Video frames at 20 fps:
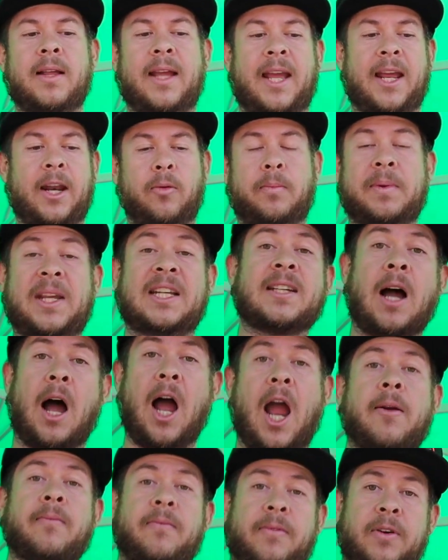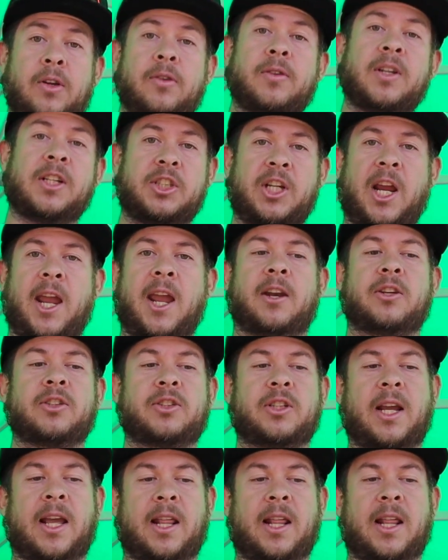it'll be time for you to change.